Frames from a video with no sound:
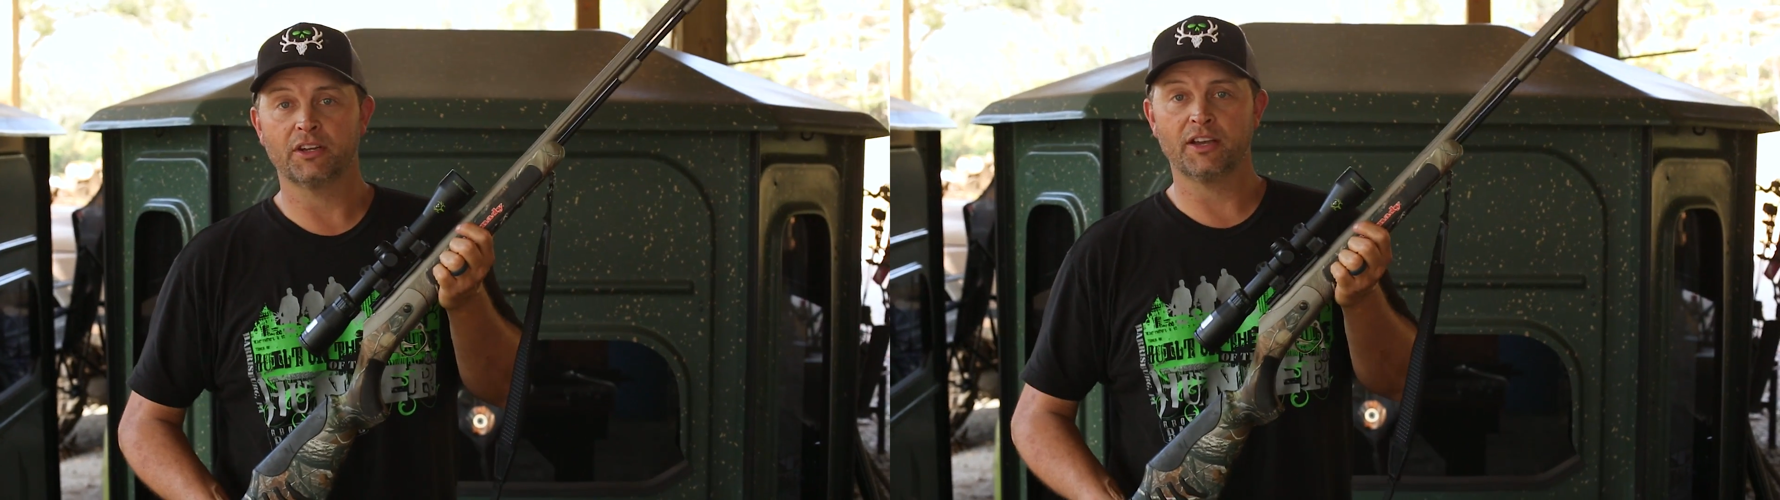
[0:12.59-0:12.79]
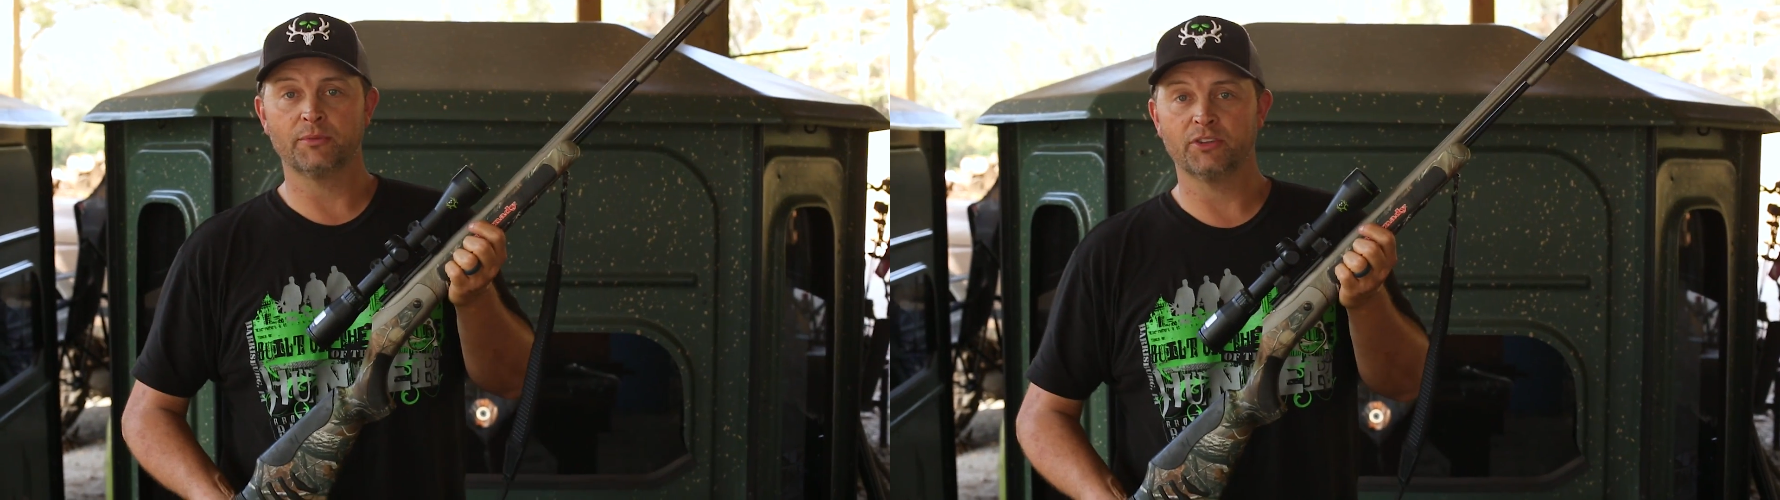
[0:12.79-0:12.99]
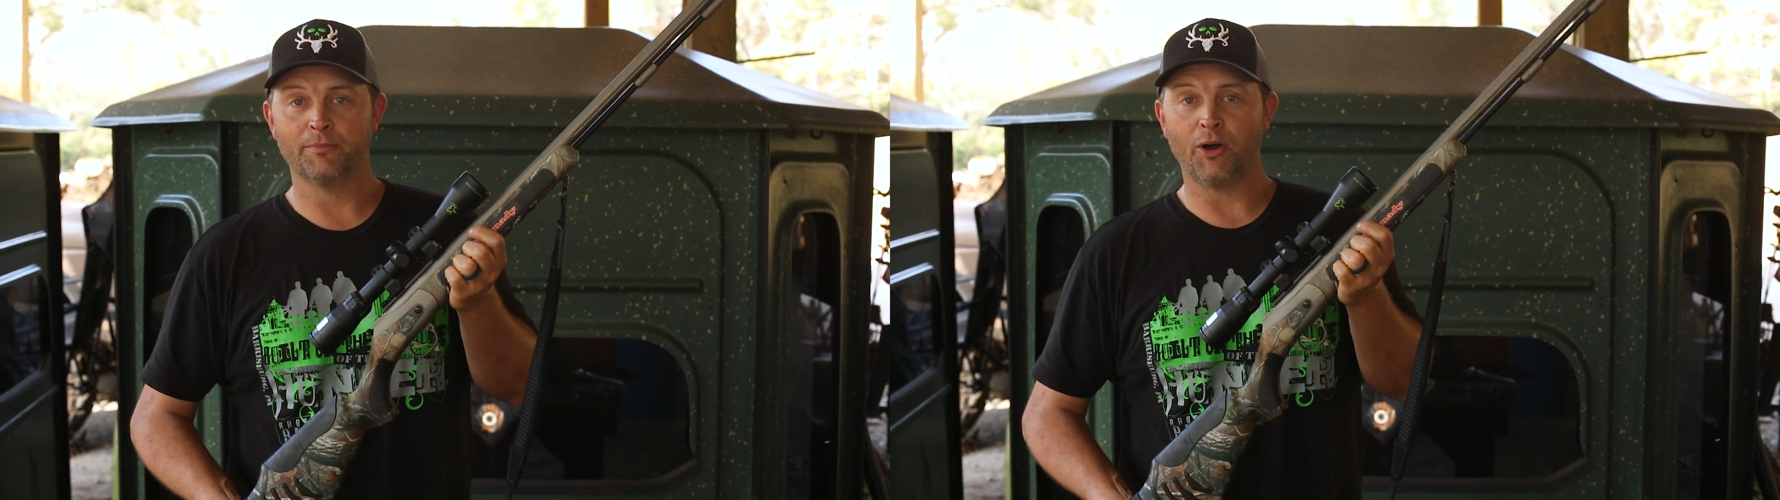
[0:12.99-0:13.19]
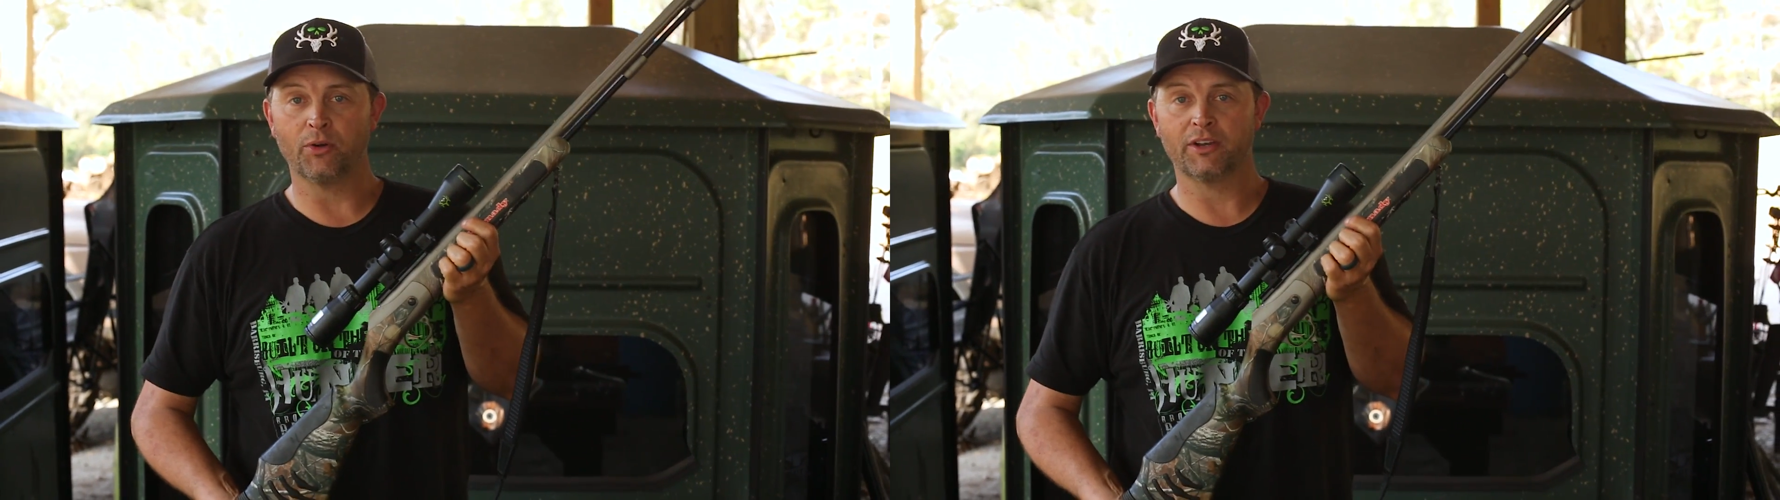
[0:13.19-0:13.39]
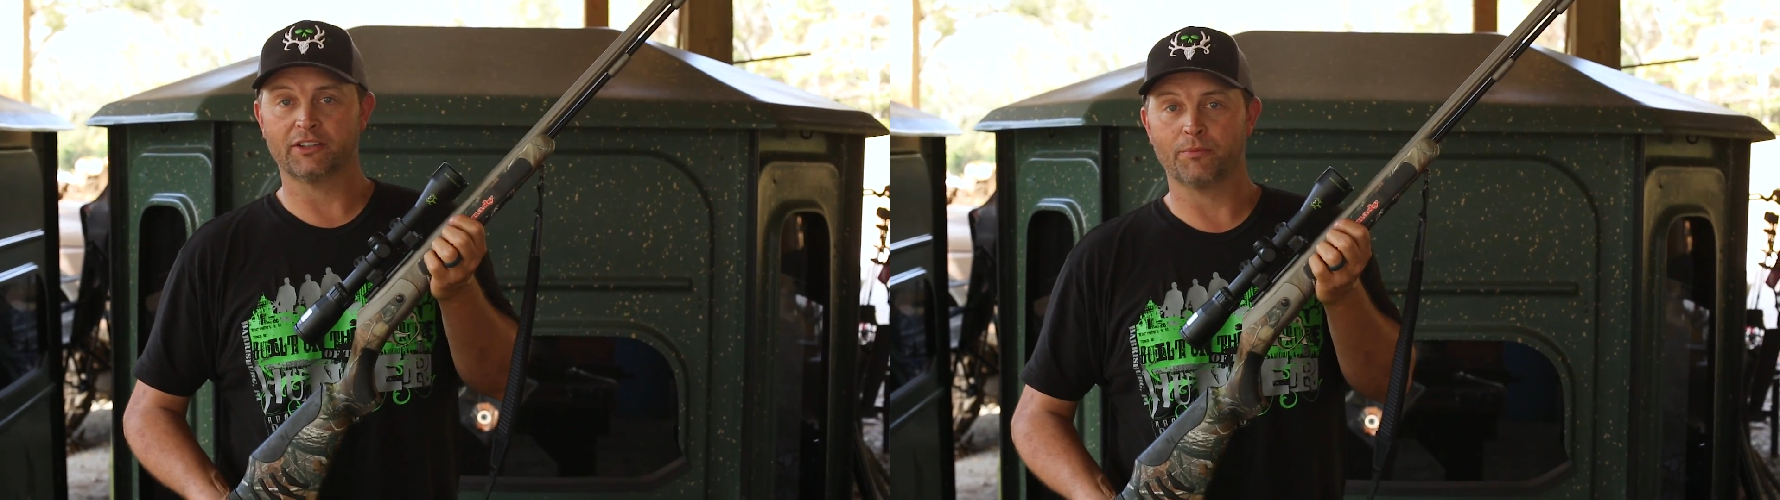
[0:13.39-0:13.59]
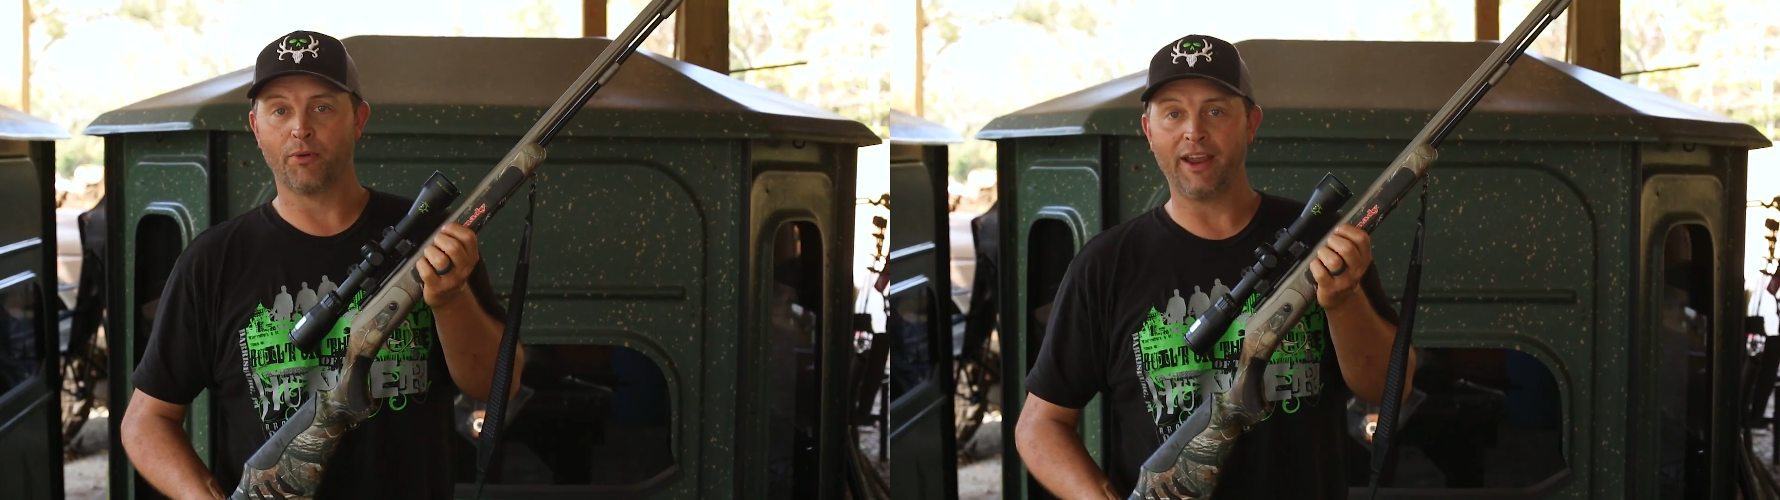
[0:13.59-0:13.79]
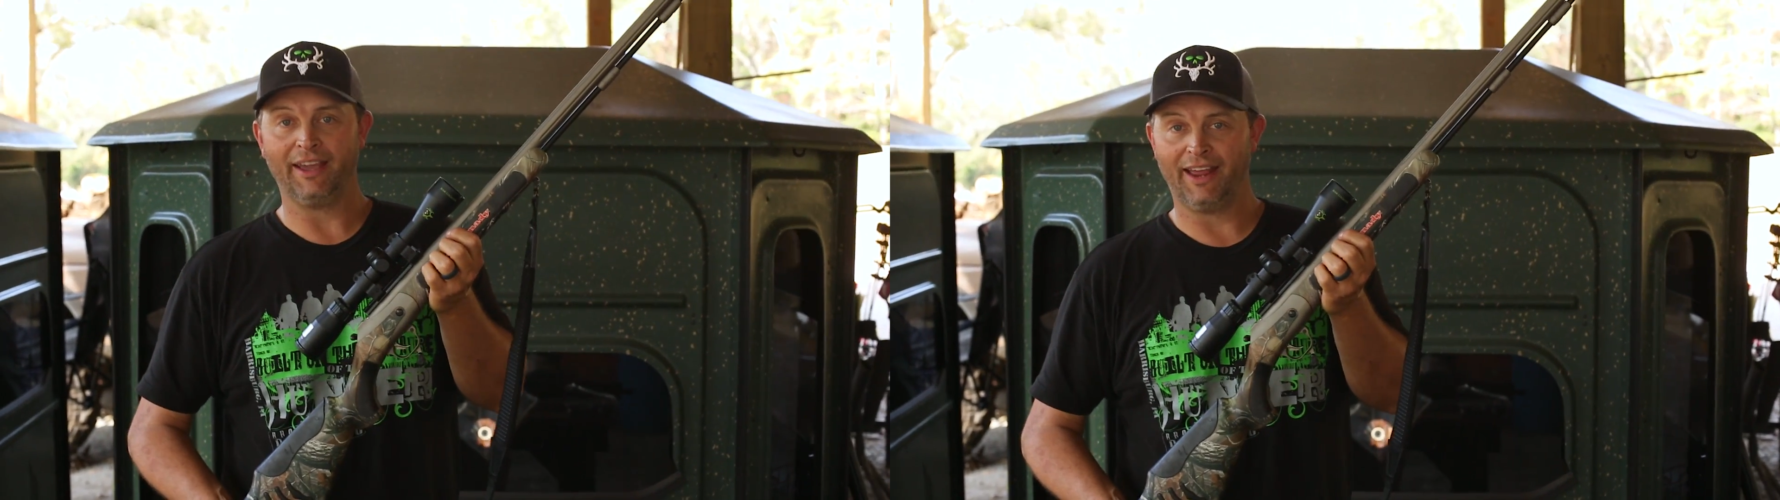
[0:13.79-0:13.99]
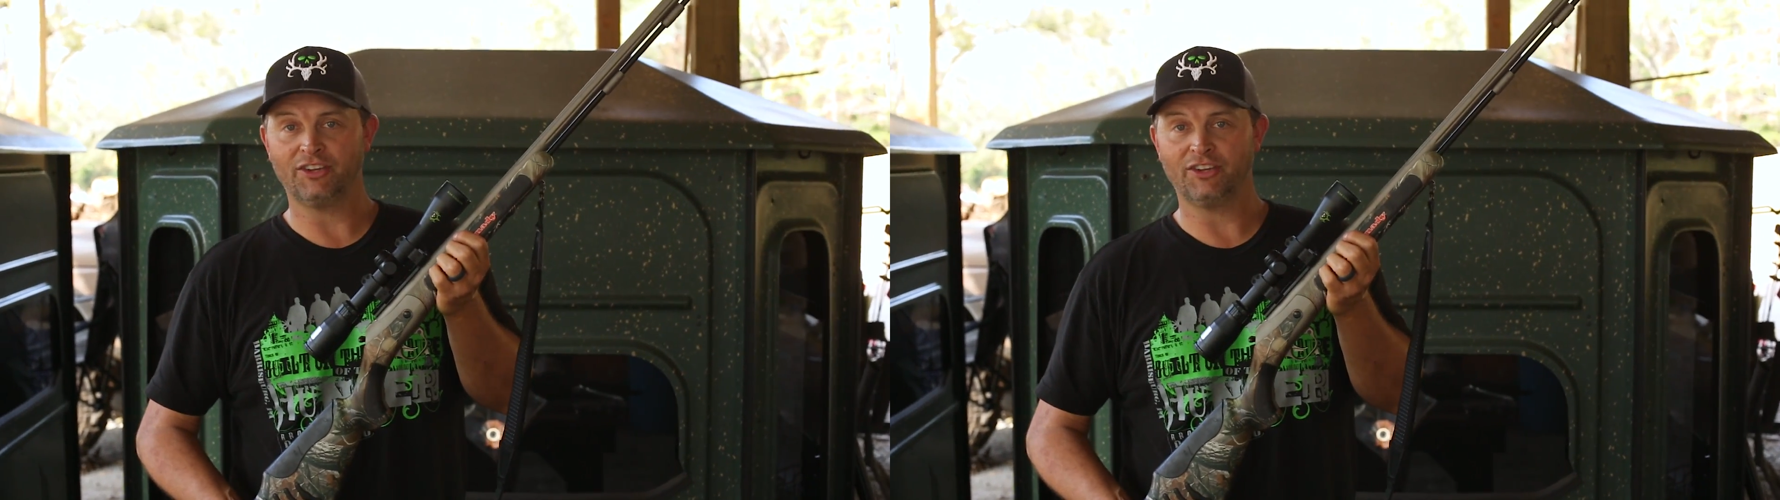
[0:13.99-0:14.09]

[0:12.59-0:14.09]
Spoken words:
comes to the Bone Collector brand,